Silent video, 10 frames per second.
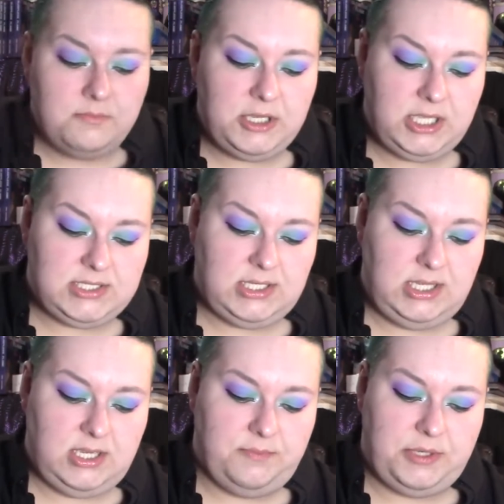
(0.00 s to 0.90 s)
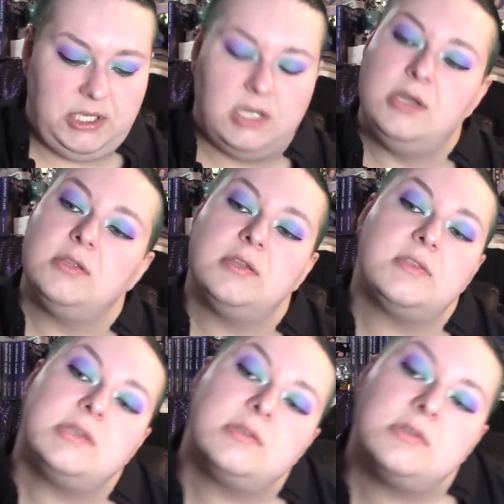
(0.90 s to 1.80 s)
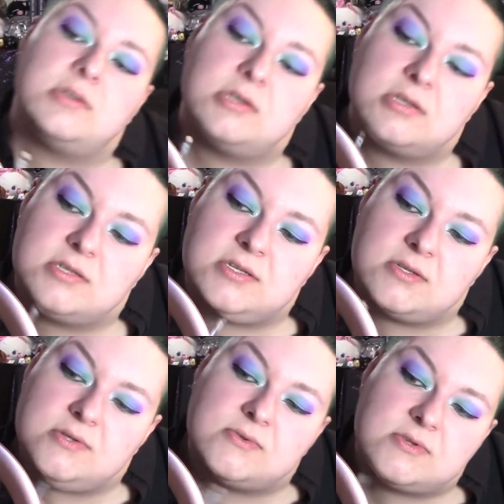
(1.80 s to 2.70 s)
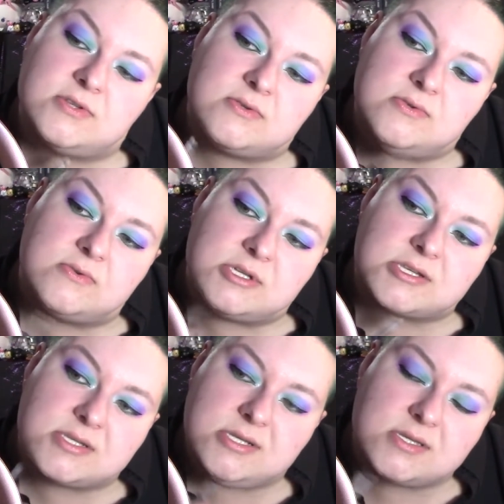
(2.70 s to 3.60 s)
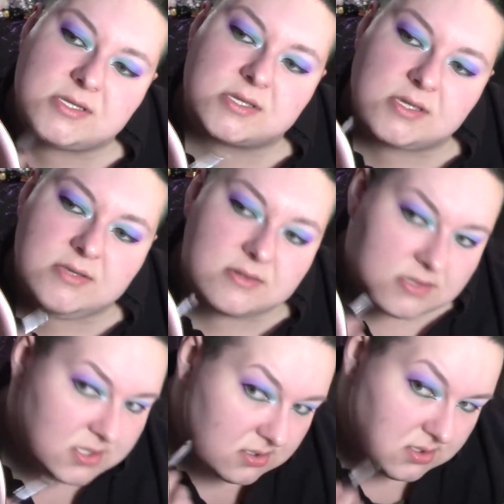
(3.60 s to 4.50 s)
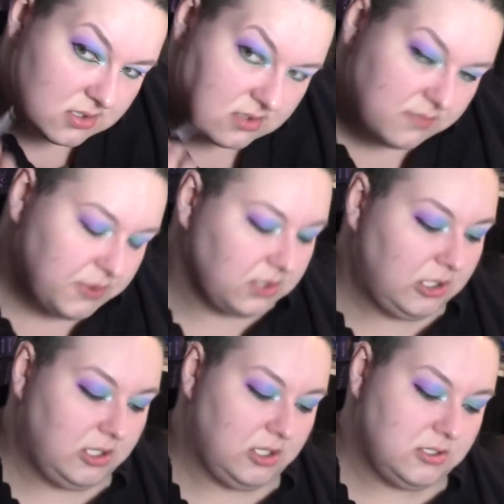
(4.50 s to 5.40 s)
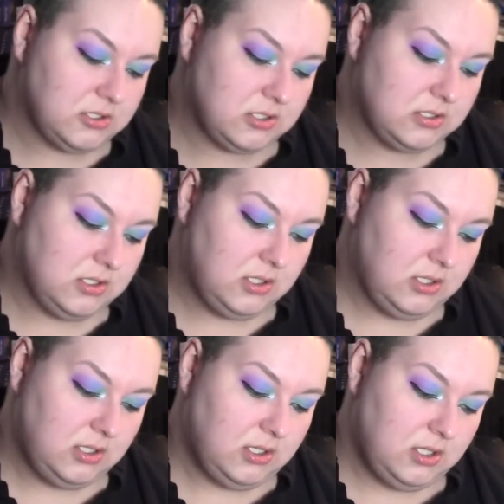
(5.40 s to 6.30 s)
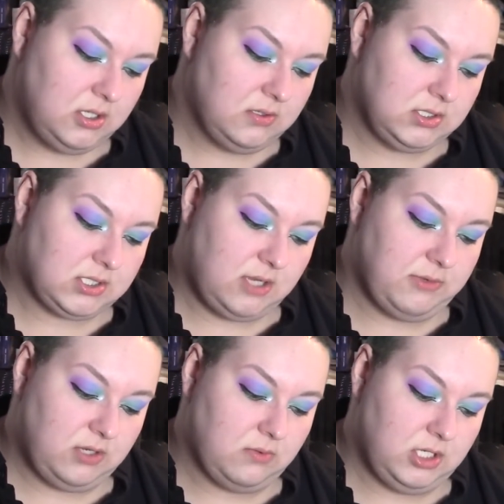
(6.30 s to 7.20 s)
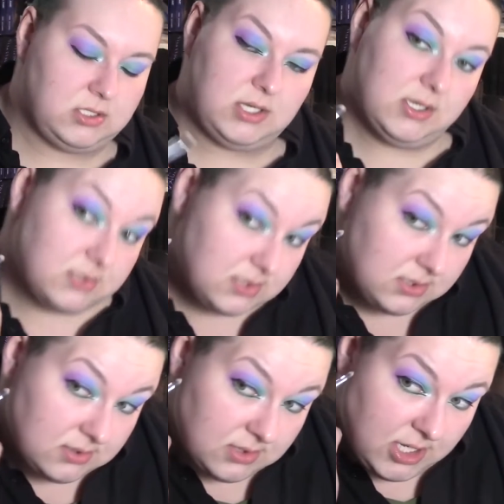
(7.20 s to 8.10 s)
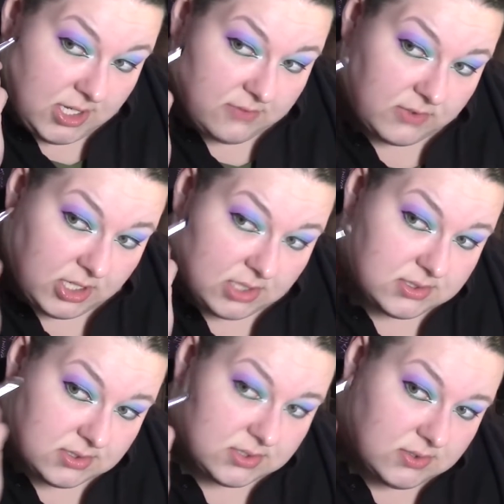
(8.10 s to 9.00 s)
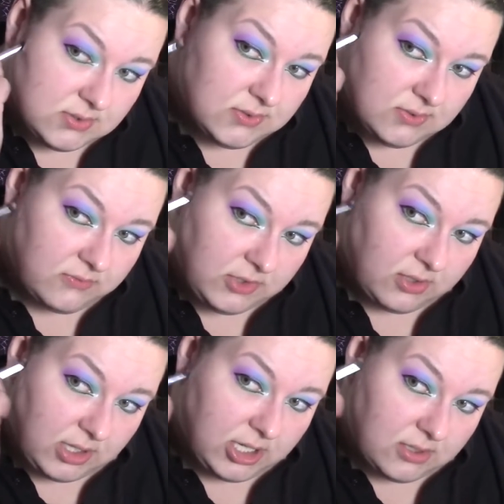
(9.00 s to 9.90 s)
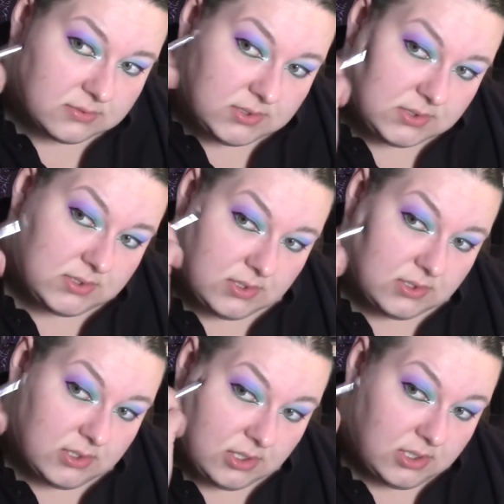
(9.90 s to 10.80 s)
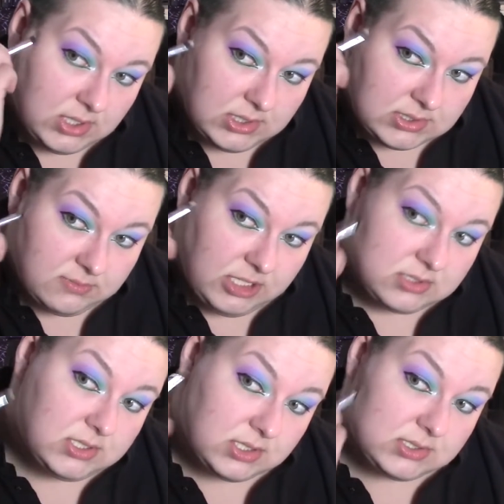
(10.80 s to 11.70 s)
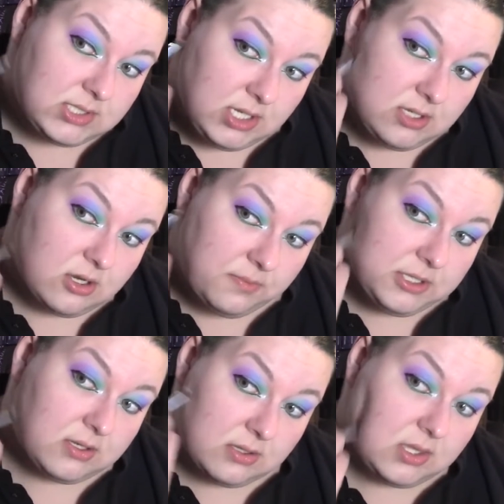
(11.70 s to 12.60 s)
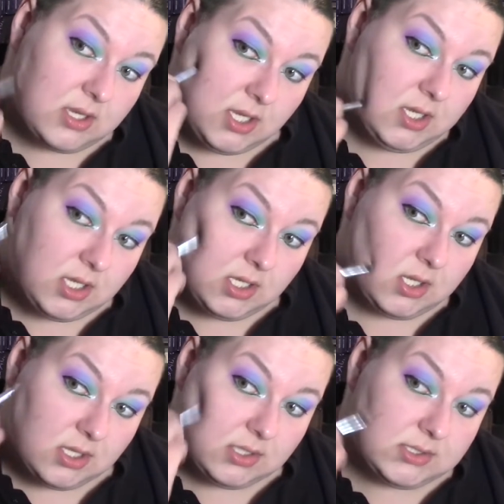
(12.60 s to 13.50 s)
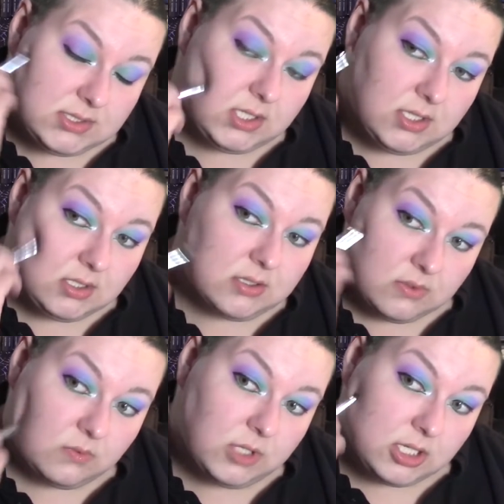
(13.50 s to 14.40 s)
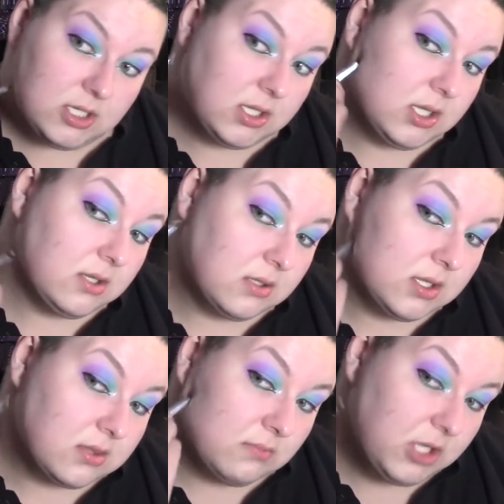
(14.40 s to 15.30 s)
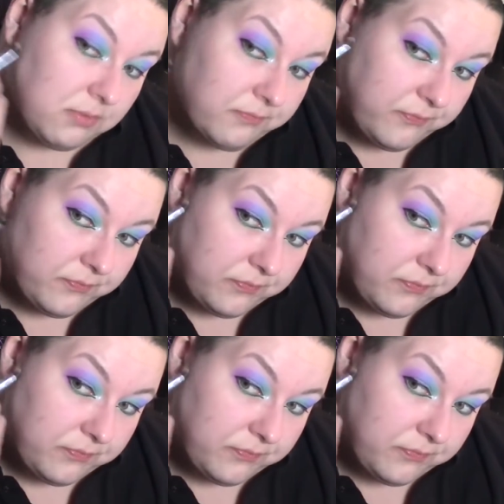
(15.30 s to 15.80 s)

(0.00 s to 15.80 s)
But, yep, nothing too, too exciting other than, you know, the book launch, which is coming, which I still have yet to figure out semantics and hoping that I can get things done when I can get them done